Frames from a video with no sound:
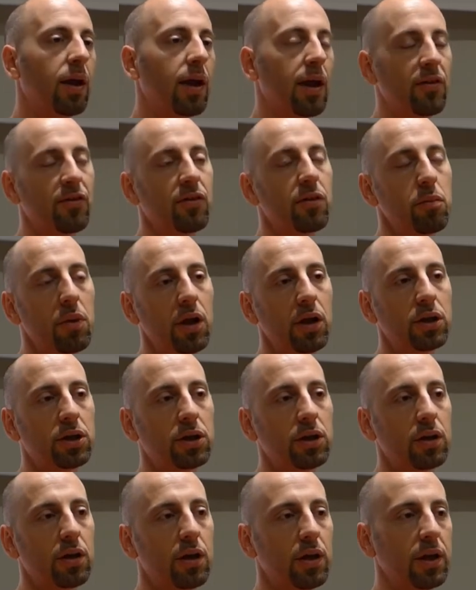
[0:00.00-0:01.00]

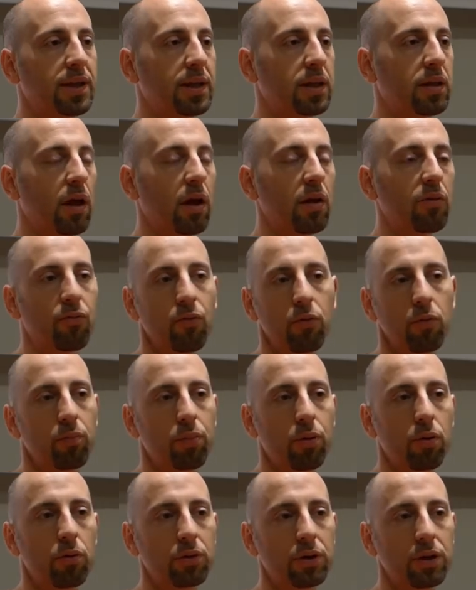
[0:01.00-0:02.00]
estimation is done for
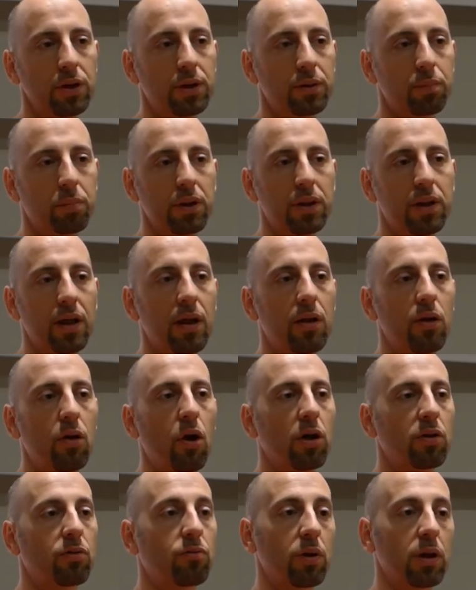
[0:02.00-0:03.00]
projects but then
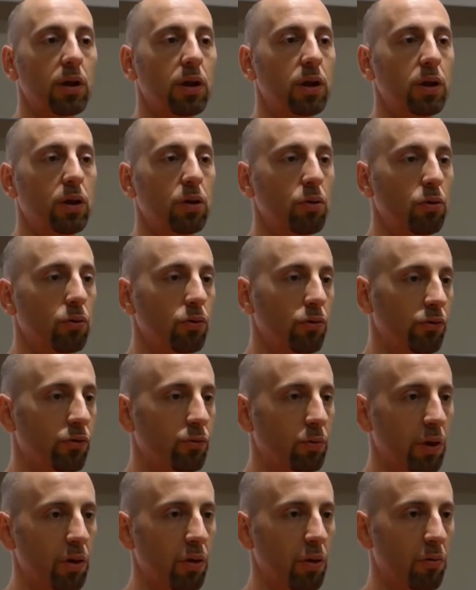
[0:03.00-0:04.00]
not really used
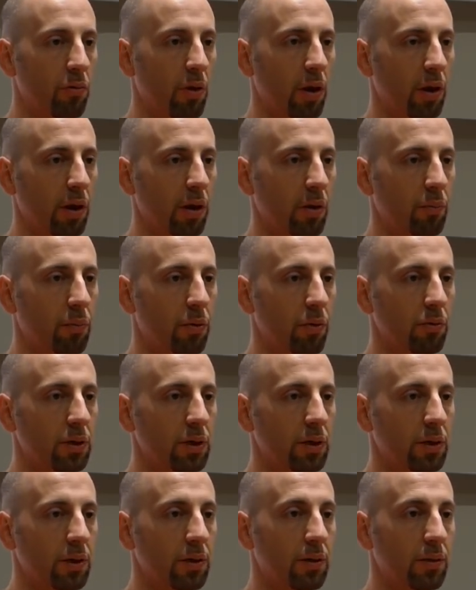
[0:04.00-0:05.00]
when you're running a
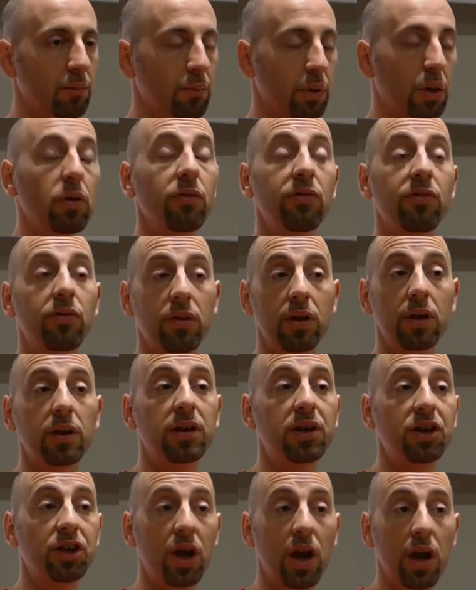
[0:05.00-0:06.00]
project because
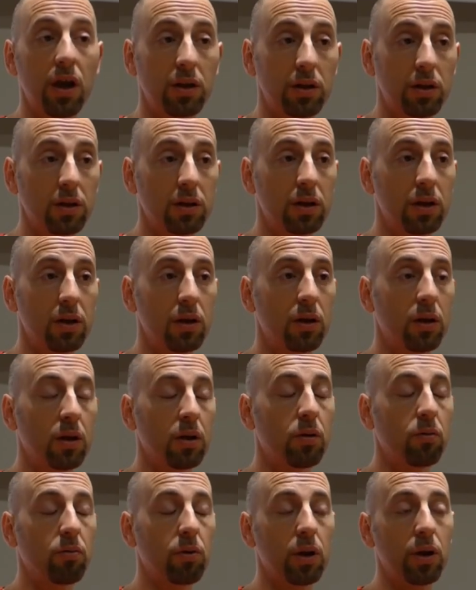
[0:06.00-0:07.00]
things change.
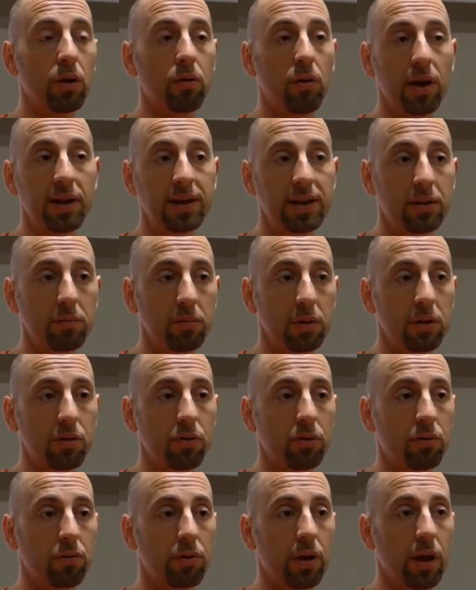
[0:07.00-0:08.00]
When you estimate,
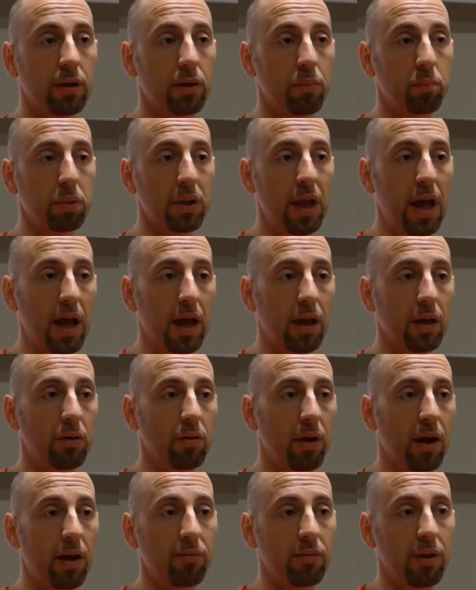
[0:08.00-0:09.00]
you create a plan.
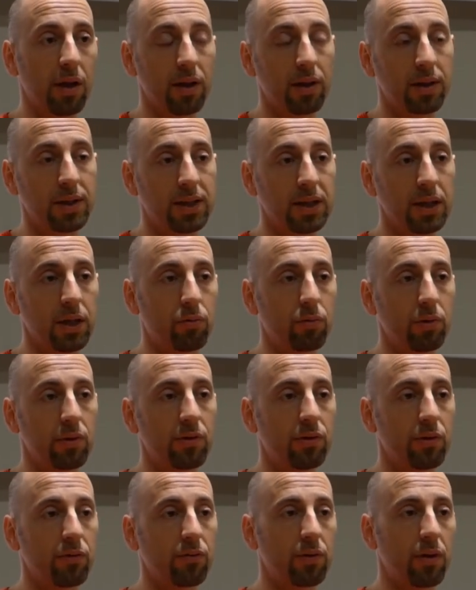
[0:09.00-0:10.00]
You have like a
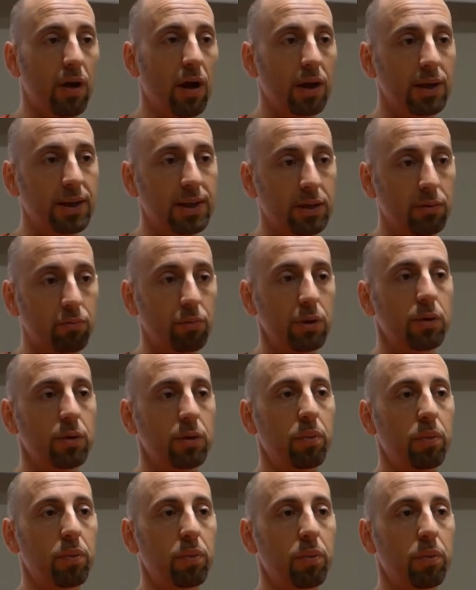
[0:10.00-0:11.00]
sequence of tasks
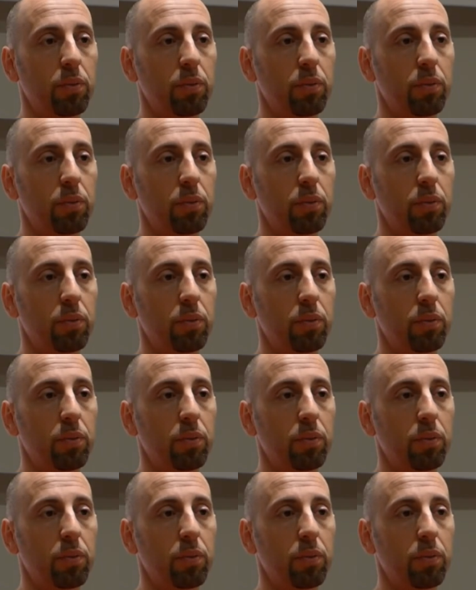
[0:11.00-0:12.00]
replicable in the
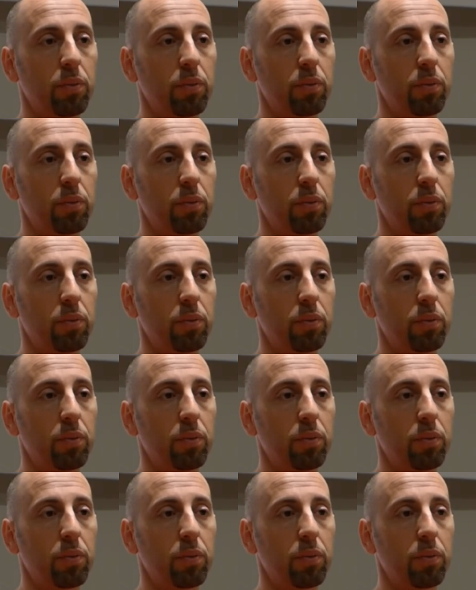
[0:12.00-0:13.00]
software world.
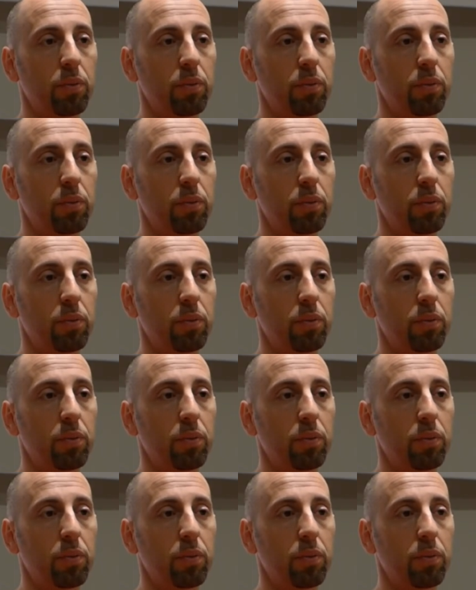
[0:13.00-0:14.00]
So I learned
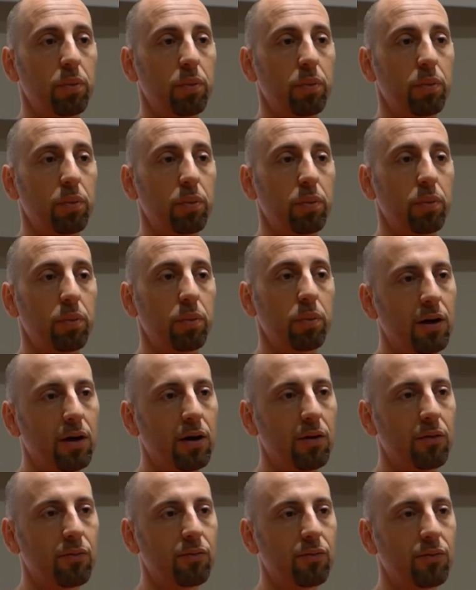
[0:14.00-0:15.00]
a new way
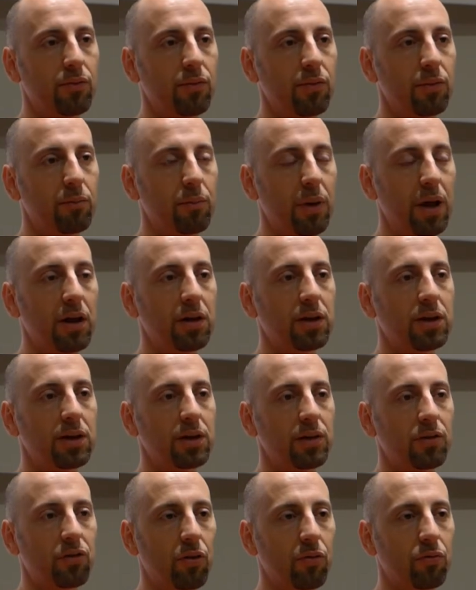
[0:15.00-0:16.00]
of
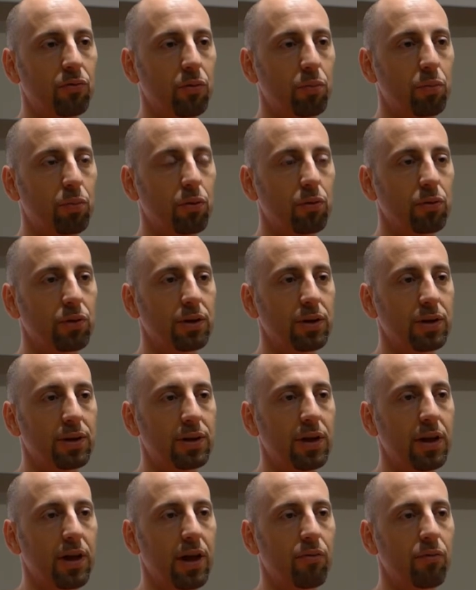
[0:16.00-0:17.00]
managing software projects
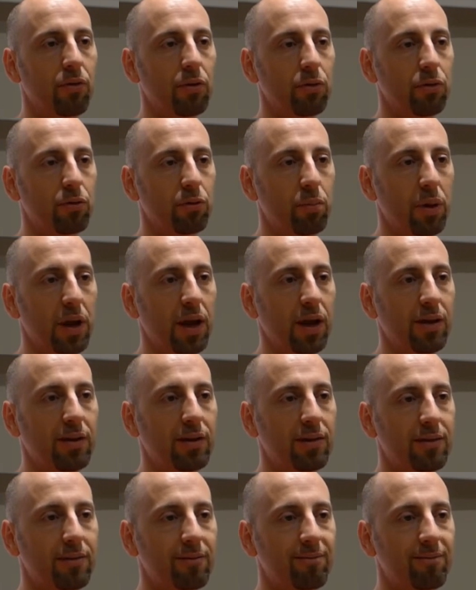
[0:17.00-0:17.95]
and never looked back.